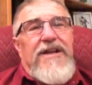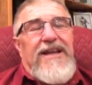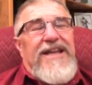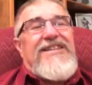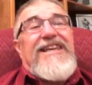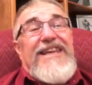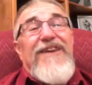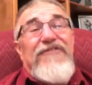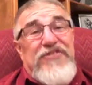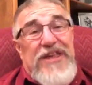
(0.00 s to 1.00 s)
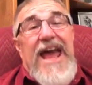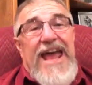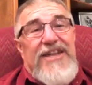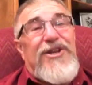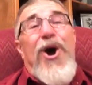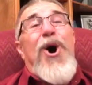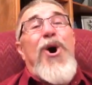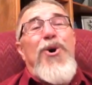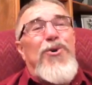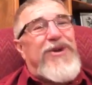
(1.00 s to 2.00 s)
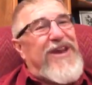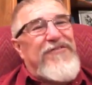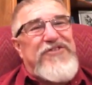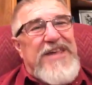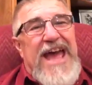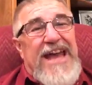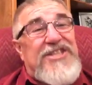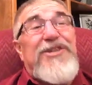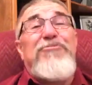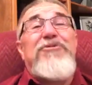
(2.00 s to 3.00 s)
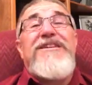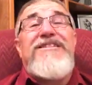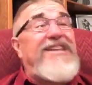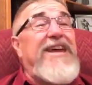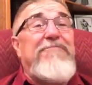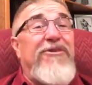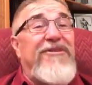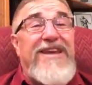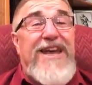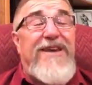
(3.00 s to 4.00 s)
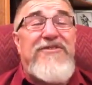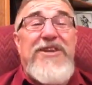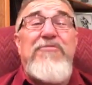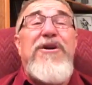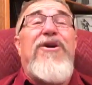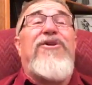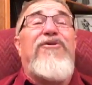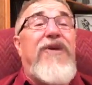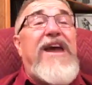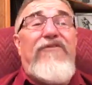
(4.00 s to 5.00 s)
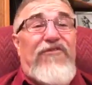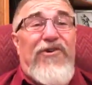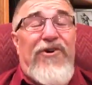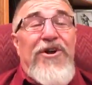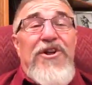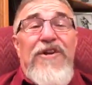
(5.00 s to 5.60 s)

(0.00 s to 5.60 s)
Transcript: Let's give thanks. Oh, give thanks. The Redeemer lives, and we are grateful